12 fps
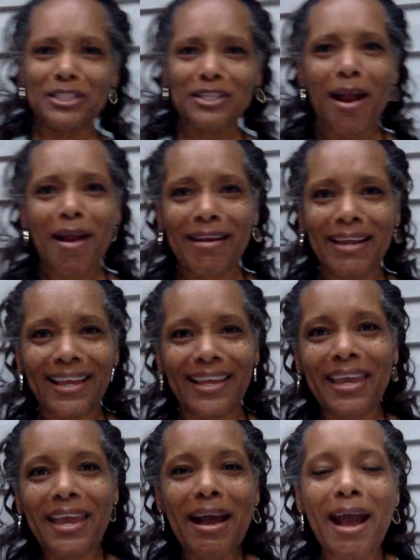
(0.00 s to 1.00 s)

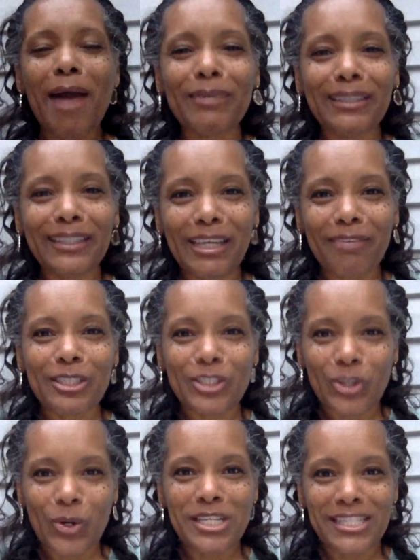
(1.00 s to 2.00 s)
I will leave
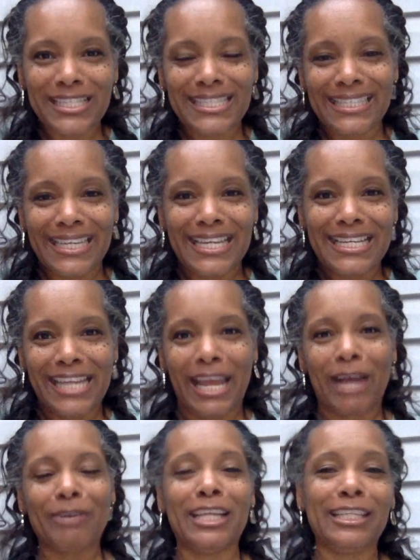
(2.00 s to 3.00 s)
Latoija's link
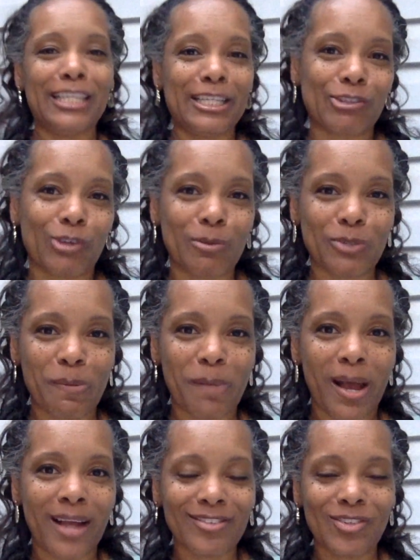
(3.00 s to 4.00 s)
down in the description
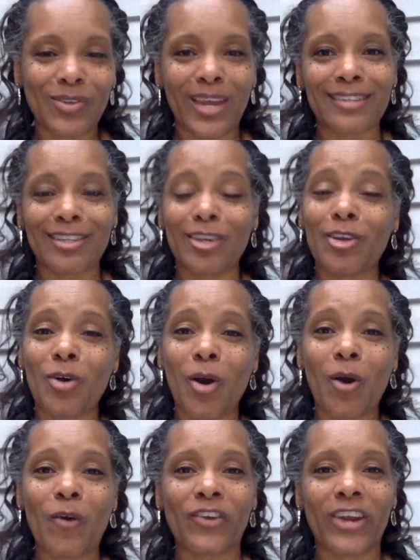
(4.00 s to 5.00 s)
box. You guys can go
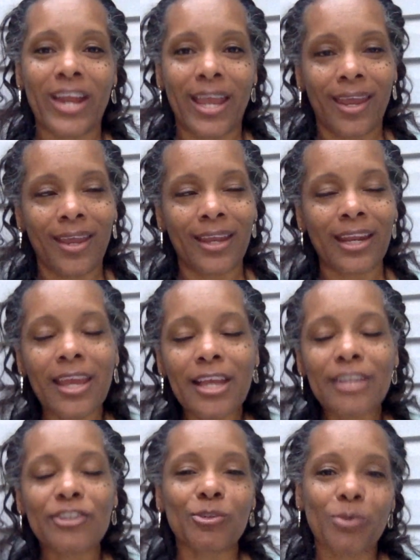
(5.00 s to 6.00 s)
over and
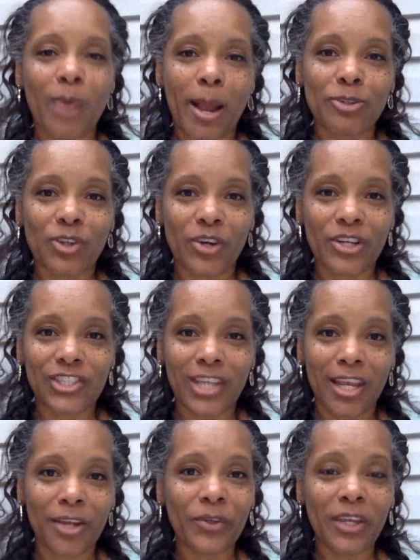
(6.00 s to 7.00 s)
subscribe to her
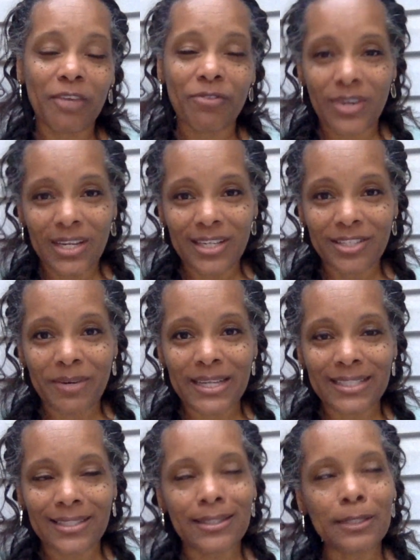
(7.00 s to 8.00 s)
channel if you're
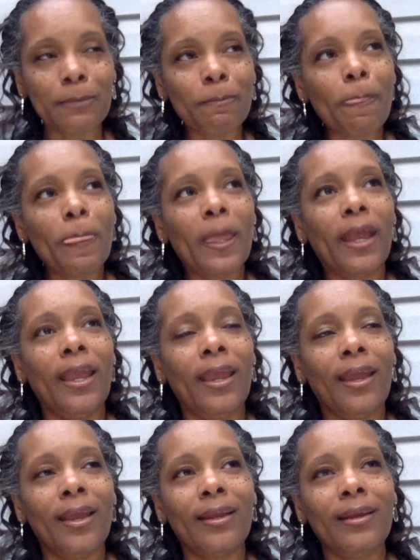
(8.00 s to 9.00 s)
interested.
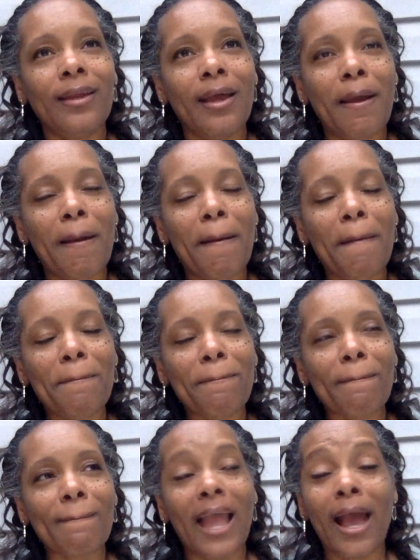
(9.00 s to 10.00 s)
And I
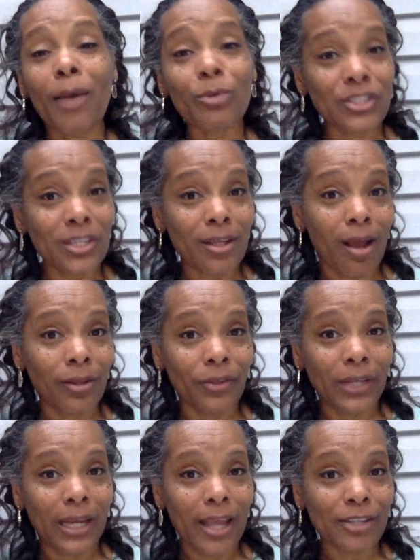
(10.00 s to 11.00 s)
will see y'all
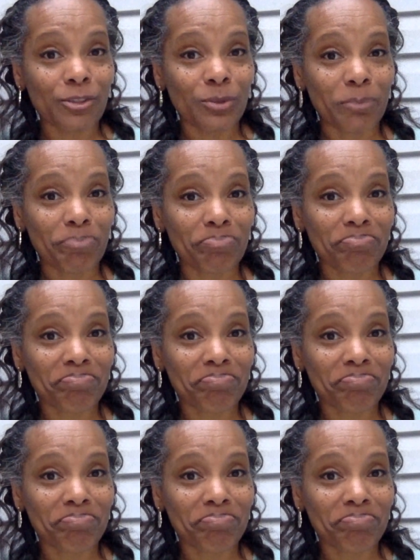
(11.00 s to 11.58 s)
on the next one.